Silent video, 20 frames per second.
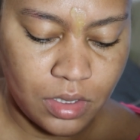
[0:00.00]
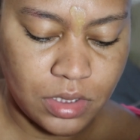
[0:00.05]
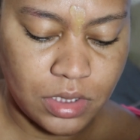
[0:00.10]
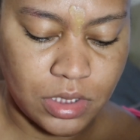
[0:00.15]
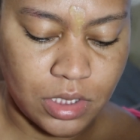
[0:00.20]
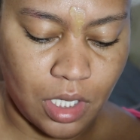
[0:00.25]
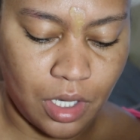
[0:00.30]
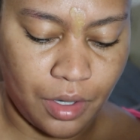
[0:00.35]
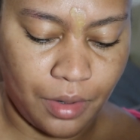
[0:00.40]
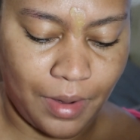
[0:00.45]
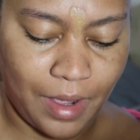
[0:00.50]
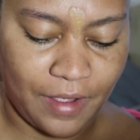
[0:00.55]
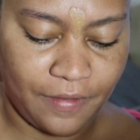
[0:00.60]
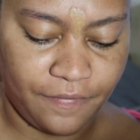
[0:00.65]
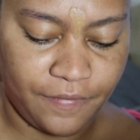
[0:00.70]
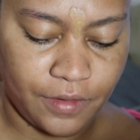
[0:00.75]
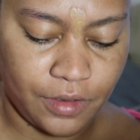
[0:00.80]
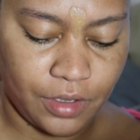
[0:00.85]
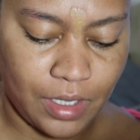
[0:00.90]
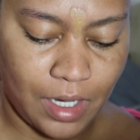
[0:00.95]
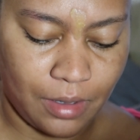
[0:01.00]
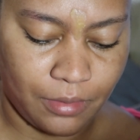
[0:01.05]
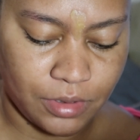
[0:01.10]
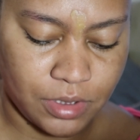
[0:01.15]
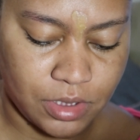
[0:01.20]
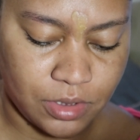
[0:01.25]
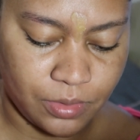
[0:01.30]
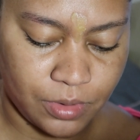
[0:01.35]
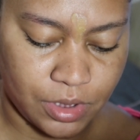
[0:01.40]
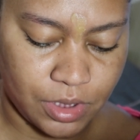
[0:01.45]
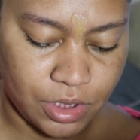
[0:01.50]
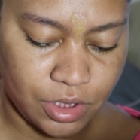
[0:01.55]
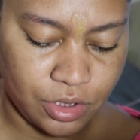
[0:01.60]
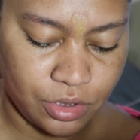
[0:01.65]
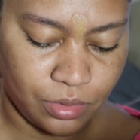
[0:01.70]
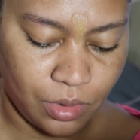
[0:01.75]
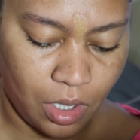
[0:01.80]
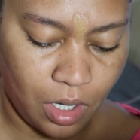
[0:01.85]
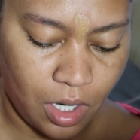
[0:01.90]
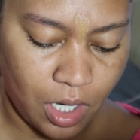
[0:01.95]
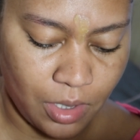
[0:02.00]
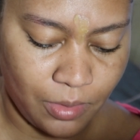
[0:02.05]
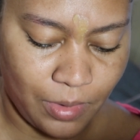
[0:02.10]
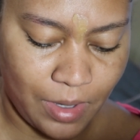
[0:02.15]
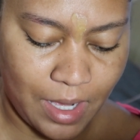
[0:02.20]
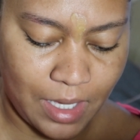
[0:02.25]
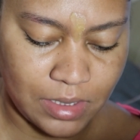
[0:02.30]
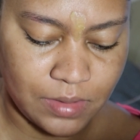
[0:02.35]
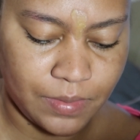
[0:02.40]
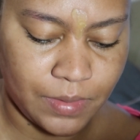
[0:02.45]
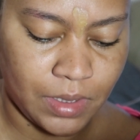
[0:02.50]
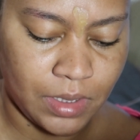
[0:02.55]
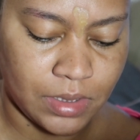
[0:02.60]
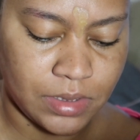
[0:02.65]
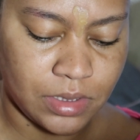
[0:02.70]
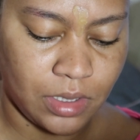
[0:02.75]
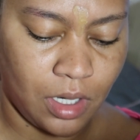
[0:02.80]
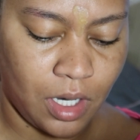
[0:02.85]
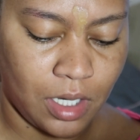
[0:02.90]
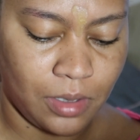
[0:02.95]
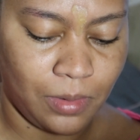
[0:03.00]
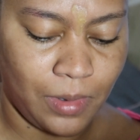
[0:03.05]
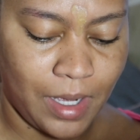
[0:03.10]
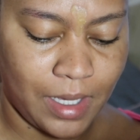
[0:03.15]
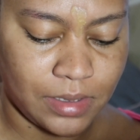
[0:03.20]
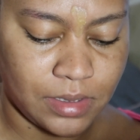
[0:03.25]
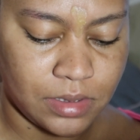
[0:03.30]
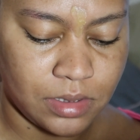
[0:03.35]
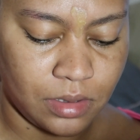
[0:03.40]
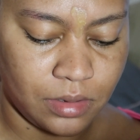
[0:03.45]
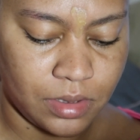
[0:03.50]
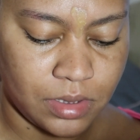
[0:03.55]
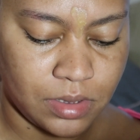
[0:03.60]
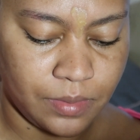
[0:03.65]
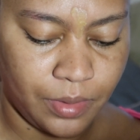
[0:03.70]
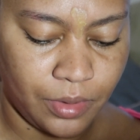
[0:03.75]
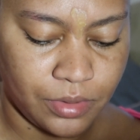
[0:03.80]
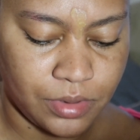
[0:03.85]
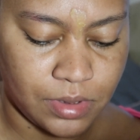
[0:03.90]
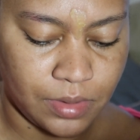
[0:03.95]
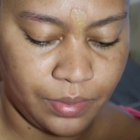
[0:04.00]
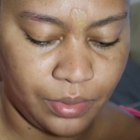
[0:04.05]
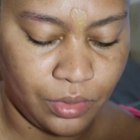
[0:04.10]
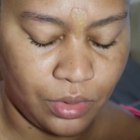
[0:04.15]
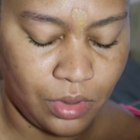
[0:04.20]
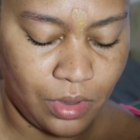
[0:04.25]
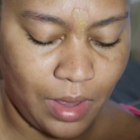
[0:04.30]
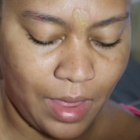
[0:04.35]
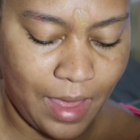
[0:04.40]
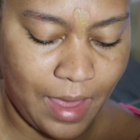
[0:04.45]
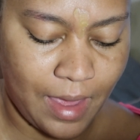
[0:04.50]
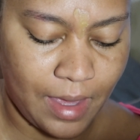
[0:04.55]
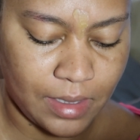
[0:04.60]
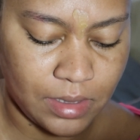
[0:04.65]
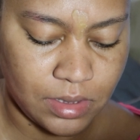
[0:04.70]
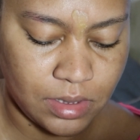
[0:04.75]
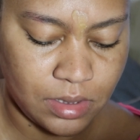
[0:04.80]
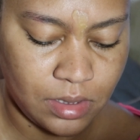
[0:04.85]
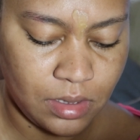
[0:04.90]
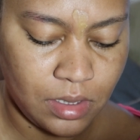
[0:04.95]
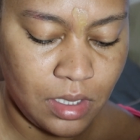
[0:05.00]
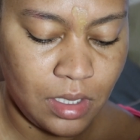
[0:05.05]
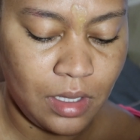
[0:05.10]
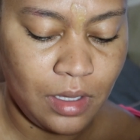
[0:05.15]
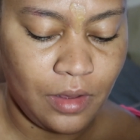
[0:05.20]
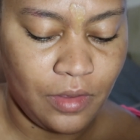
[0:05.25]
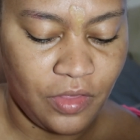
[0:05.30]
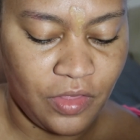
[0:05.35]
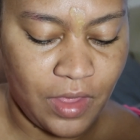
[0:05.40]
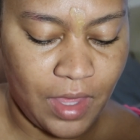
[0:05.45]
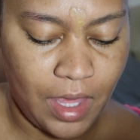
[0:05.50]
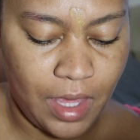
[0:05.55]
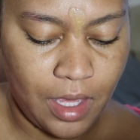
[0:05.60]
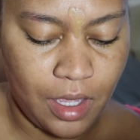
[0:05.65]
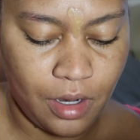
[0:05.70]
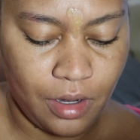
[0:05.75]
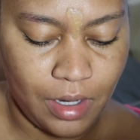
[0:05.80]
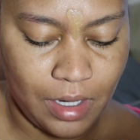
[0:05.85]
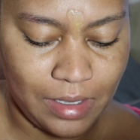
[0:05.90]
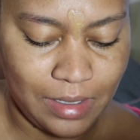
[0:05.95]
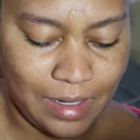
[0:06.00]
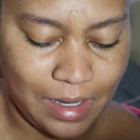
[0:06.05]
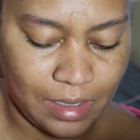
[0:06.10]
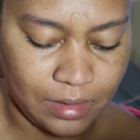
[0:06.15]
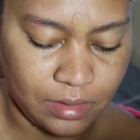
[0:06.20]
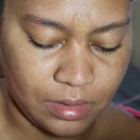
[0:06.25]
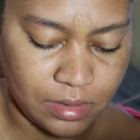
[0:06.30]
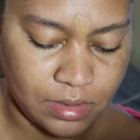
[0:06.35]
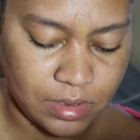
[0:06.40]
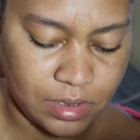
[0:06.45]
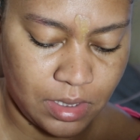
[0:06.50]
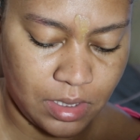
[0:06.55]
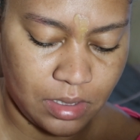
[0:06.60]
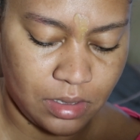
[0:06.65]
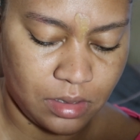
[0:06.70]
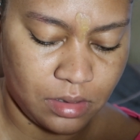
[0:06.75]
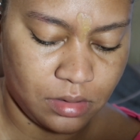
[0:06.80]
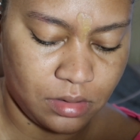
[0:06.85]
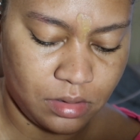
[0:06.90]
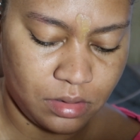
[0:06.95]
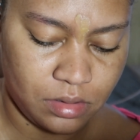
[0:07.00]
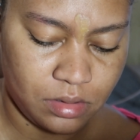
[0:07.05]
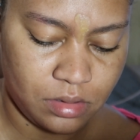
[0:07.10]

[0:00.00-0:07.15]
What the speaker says: So I figured I would switch to a hard wax because the hard wax is only supposed to pull at the hair and not the skin.